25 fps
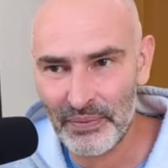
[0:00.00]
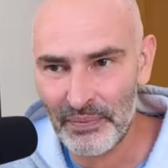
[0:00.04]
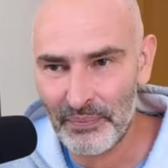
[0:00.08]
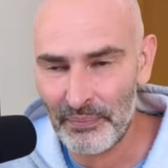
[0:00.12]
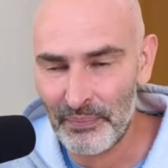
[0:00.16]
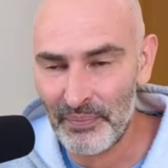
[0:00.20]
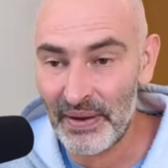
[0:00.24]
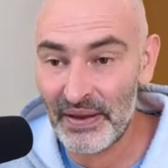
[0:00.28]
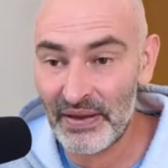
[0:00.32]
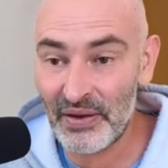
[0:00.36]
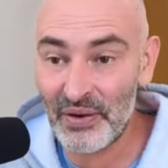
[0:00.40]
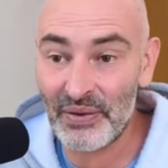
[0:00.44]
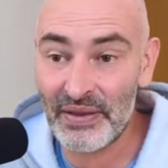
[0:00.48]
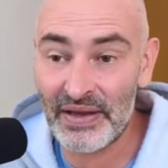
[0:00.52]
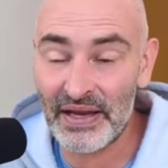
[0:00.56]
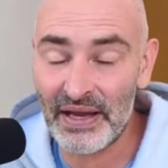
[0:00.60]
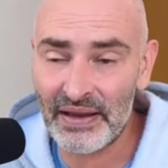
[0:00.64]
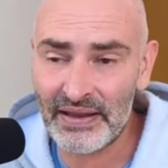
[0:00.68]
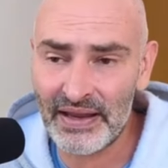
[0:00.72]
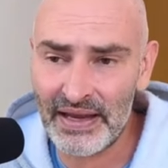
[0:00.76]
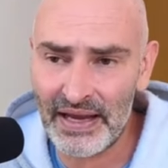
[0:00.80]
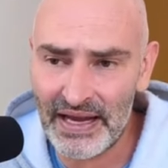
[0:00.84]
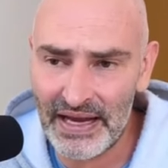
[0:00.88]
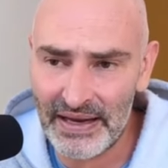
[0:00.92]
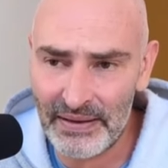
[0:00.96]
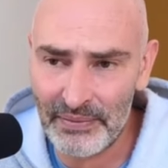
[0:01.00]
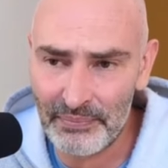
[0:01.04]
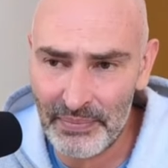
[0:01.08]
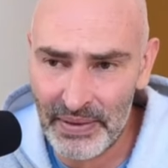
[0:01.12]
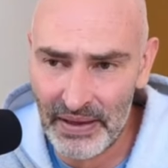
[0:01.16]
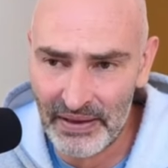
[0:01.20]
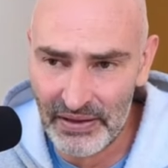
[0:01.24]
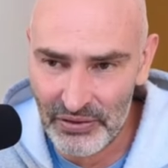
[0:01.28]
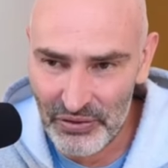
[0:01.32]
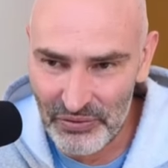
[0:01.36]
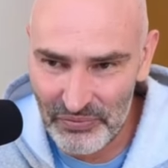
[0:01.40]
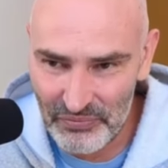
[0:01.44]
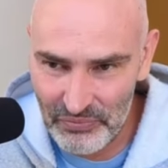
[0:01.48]
But on the other hand,
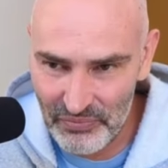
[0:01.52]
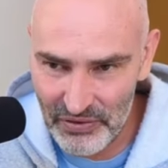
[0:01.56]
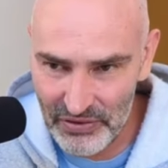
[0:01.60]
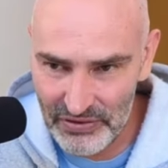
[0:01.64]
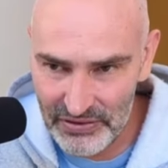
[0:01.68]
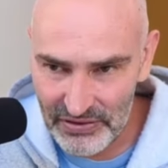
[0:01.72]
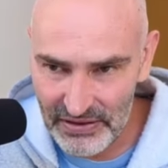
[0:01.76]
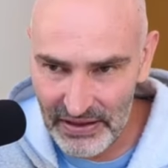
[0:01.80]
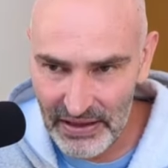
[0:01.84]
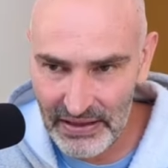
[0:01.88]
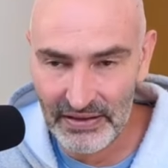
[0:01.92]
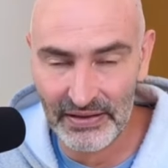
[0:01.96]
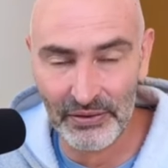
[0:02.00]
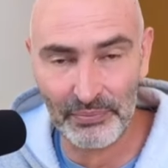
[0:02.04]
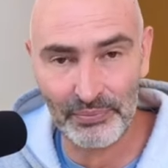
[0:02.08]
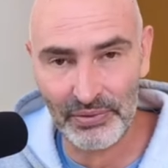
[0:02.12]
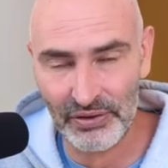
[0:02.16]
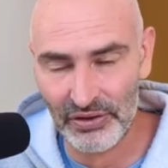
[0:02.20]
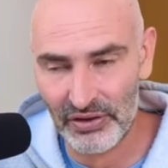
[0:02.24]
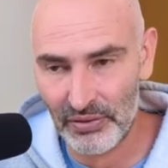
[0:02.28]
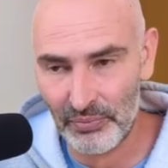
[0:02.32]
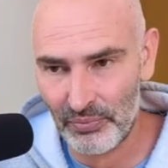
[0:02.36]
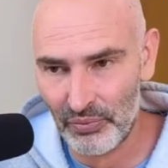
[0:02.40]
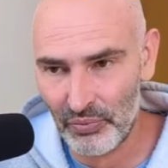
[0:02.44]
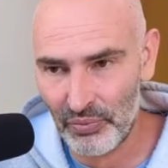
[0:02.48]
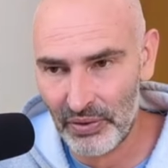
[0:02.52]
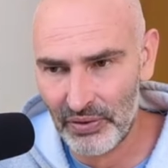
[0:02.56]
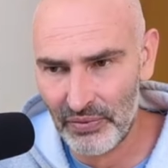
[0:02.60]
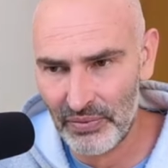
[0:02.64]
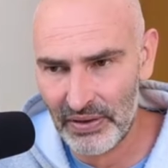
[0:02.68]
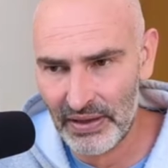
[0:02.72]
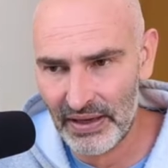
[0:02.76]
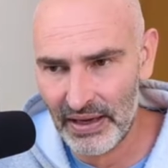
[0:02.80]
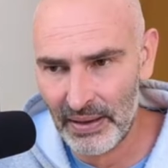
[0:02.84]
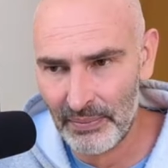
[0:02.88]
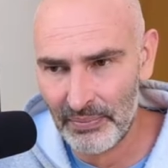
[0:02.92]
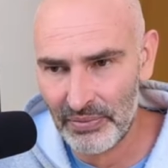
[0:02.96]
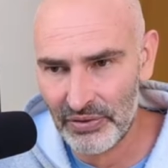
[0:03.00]
black could first take the bishop, queen
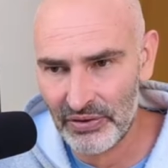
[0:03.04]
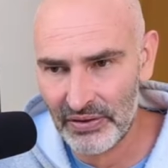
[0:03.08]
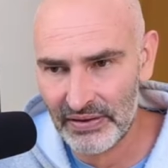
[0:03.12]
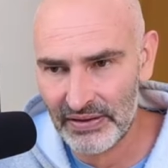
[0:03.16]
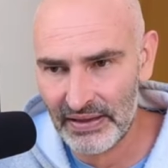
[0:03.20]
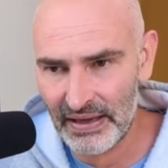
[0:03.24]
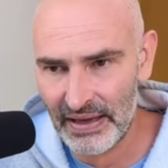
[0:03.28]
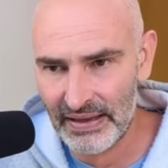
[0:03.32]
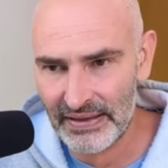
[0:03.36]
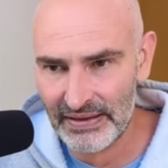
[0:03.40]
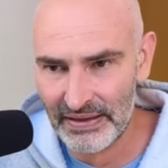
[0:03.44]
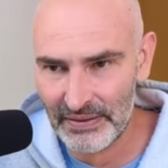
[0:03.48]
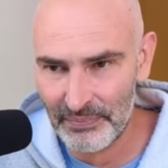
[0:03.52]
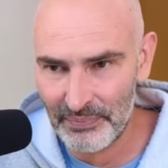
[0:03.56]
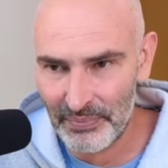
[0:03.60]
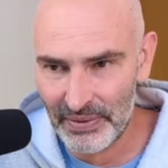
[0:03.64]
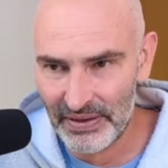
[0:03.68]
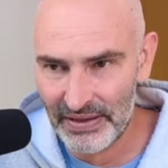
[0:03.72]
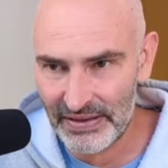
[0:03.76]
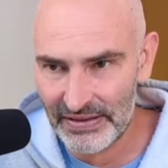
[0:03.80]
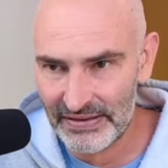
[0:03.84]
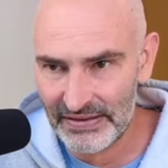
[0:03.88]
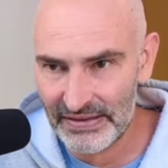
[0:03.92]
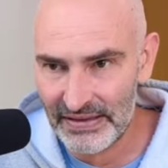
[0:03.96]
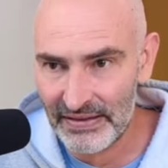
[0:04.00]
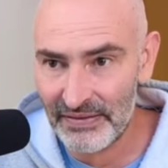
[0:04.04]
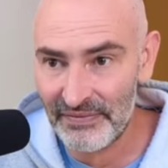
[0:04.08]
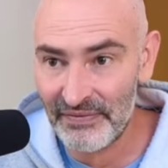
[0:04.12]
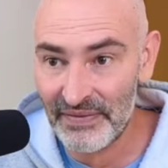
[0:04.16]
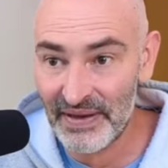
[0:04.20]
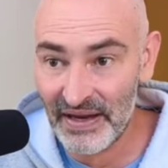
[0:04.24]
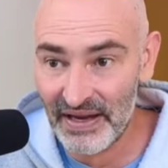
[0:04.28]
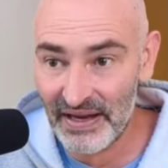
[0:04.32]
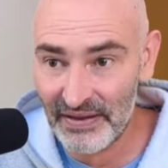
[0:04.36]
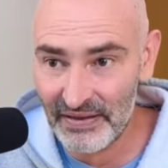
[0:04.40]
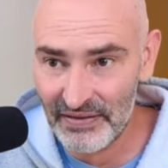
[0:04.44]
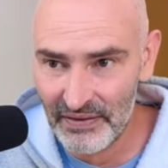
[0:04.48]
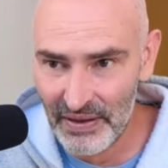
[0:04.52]
recaptures, and then play
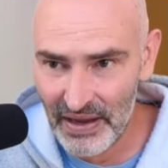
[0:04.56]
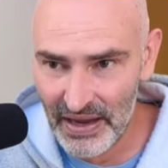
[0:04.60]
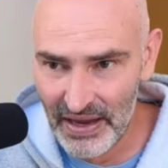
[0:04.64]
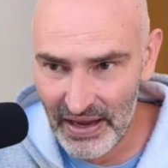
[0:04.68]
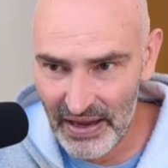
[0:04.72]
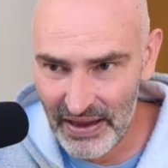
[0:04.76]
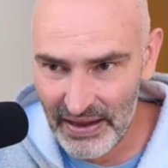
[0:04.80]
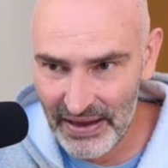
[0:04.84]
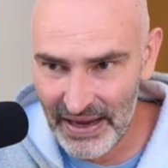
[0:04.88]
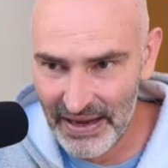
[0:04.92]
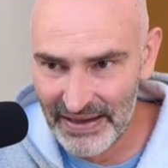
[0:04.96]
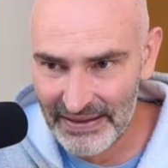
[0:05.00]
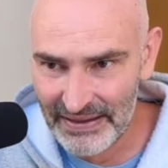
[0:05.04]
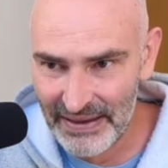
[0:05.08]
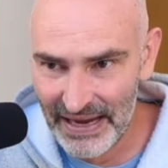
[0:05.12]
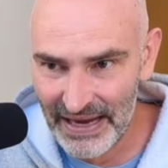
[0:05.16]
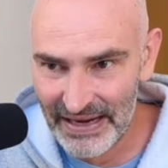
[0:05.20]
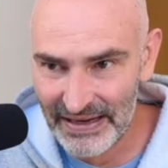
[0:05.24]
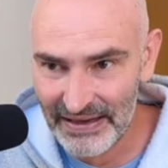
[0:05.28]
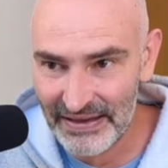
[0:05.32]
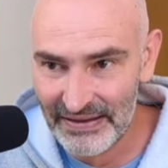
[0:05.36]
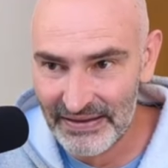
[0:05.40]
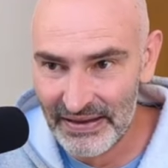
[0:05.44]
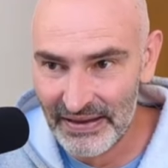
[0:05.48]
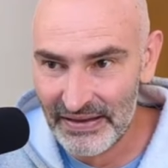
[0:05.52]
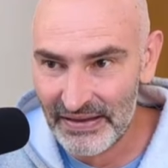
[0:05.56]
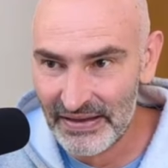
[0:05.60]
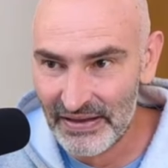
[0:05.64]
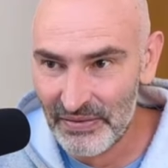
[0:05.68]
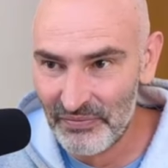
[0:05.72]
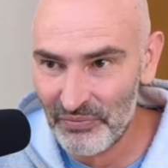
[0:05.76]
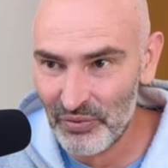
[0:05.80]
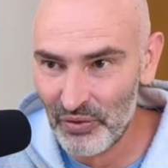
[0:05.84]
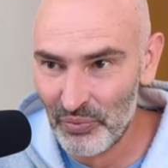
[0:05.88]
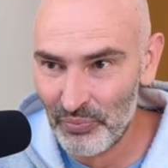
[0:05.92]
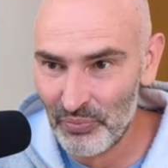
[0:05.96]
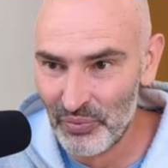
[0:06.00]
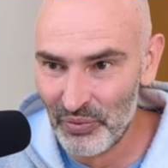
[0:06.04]
c5, attacking that
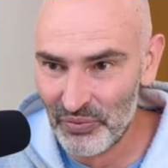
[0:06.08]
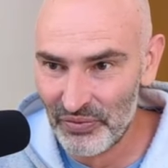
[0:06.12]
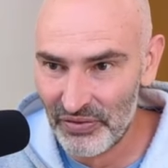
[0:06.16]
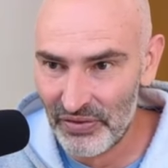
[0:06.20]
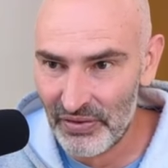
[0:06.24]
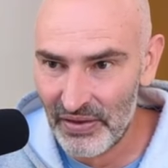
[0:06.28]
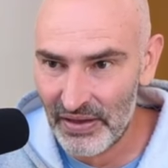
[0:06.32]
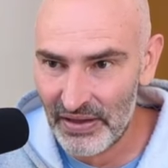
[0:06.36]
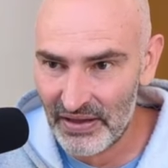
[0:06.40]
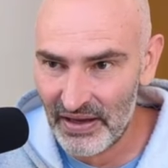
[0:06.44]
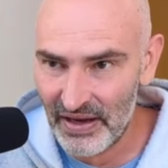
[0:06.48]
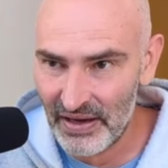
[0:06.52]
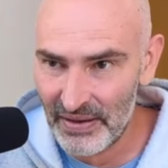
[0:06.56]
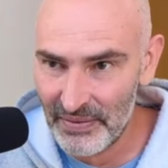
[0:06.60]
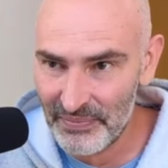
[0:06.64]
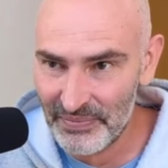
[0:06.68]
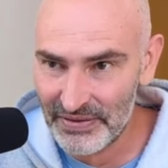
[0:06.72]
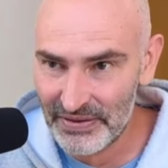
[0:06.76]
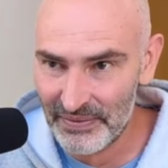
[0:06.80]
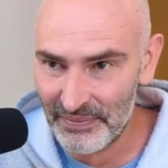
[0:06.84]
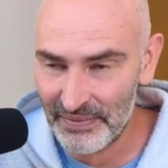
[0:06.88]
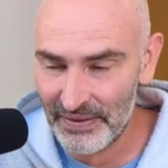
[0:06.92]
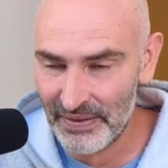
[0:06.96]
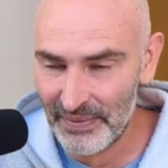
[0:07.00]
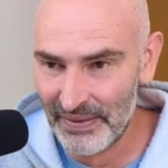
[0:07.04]
d4 pawn 3 times.